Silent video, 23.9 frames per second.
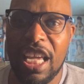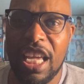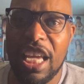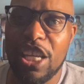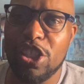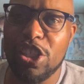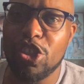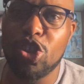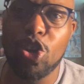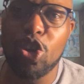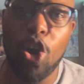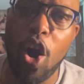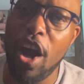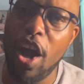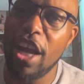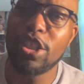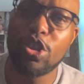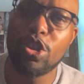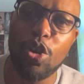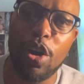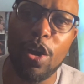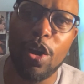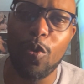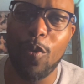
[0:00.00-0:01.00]
He's going
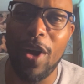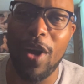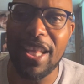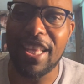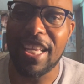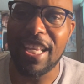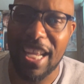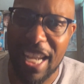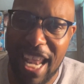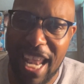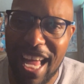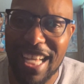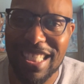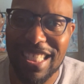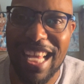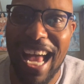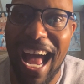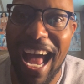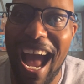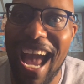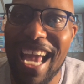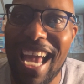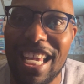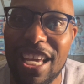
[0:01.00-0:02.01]
to a weight class
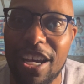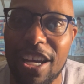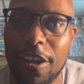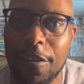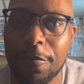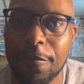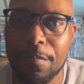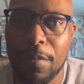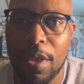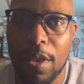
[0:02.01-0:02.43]
higher,